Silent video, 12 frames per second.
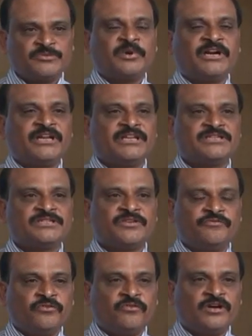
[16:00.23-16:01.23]
part is,
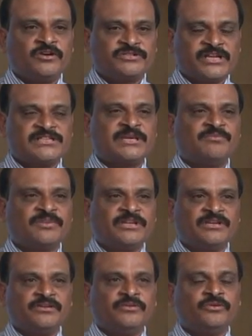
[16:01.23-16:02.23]
if you want to sell
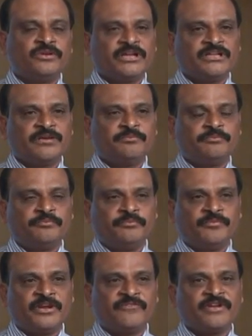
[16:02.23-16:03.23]
something, you take the
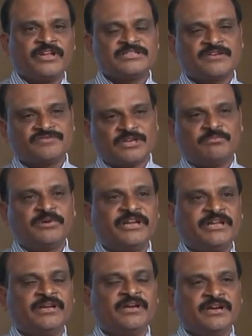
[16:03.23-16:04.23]
reference of
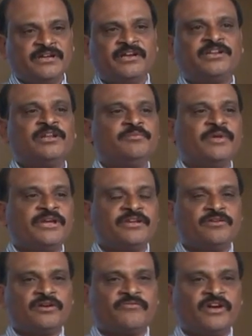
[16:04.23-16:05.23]
somebody, that will make
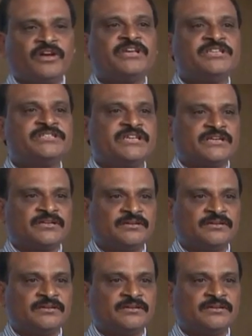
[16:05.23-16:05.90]
your work easier.